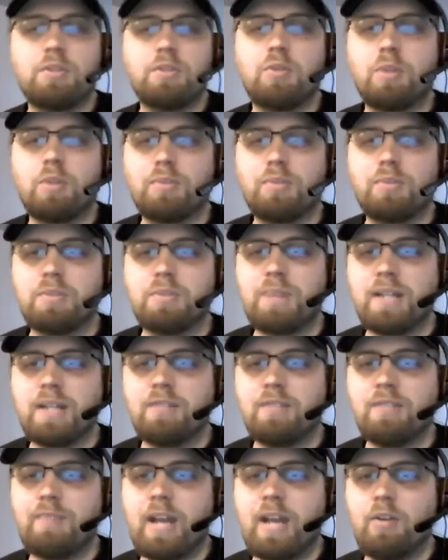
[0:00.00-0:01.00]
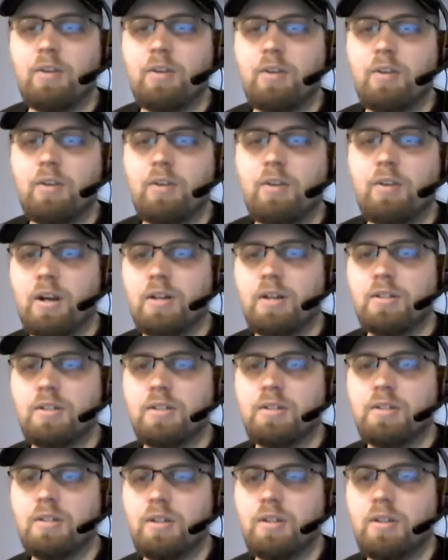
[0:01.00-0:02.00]
welcome to the community, Magic is
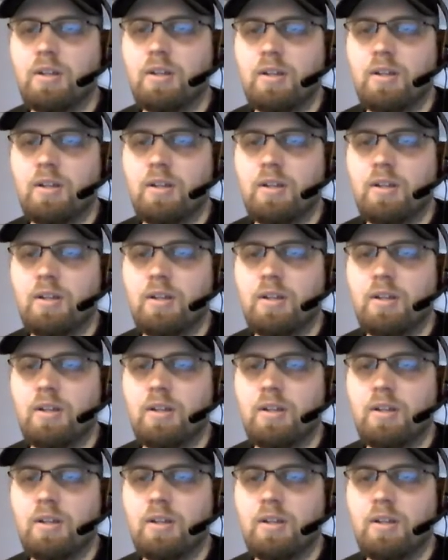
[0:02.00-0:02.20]
Life.